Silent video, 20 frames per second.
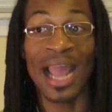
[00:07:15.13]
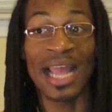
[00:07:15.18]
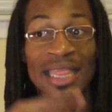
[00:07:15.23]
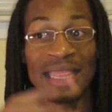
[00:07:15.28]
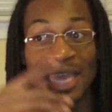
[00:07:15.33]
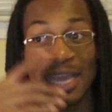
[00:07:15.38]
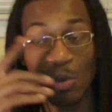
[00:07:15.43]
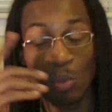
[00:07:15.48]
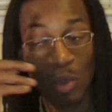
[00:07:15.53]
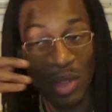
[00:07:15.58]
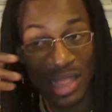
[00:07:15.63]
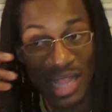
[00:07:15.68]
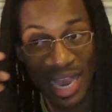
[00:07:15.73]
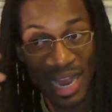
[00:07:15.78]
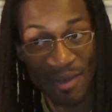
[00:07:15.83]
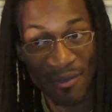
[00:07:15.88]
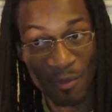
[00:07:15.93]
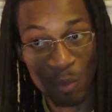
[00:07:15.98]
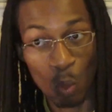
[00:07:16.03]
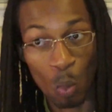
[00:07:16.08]
And then when
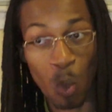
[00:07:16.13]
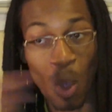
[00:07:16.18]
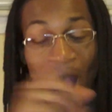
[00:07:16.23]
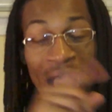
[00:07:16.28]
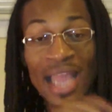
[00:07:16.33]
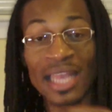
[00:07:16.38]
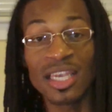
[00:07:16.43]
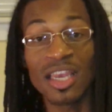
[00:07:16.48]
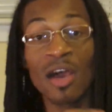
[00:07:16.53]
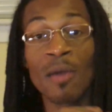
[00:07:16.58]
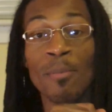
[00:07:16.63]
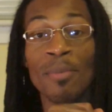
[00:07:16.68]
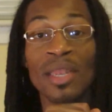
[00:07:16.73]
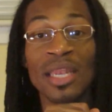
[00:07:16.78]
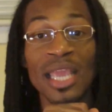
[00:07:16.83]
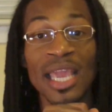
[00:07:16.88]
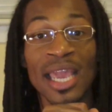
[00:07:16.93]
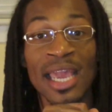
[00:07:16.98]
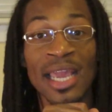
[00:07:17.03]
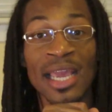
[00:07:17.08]
they wind up
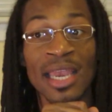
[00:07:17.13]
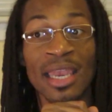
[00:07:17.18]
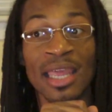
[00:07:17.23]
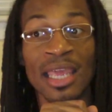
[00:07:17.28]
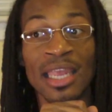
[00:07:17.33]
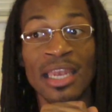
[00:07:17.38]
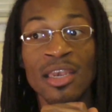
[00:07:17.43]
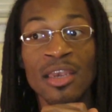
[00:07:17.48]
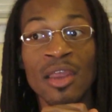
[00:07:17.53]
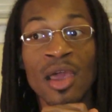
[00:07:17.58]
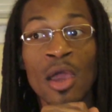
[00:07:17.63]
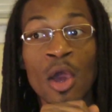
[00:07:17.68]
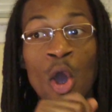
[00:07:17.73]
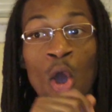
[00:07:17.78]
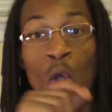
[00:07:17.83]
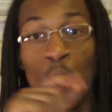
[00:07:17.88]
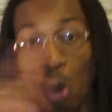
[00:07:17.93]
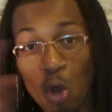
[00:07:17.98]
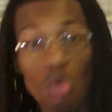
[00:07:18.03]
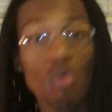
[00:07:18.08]
in England,
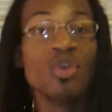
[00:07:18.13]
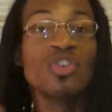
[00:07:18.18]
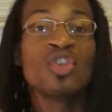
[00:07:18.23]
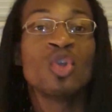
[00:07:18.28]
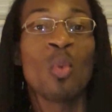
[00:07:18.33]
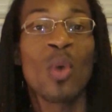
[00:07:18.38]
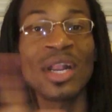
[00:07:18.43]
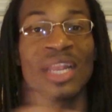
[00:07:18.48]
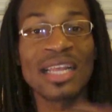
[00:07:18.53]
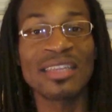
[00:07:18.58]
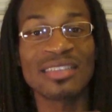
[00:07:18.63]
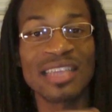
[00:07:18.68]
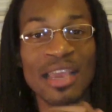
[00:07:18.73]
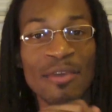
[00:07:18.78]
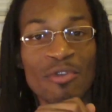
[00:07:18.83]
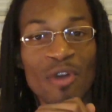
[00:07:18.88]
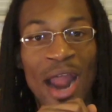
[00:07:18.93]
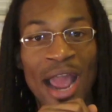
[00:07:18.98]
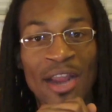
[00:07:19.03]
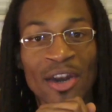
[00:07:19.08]
who was the one that
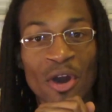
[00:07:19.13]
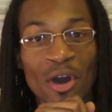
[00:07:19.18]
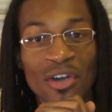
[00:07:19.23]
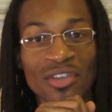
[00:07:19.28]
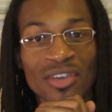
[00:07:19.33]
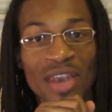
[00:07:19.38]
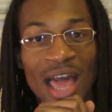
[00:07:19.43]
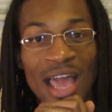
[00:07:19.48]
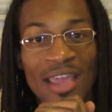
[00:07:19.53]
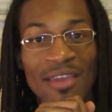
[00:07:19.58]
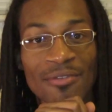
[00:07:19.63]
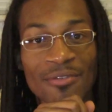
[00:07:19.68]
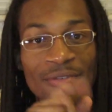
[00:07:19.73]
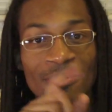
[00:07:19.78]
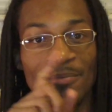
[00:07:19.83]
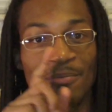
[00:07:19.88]
saved Ragnar's life?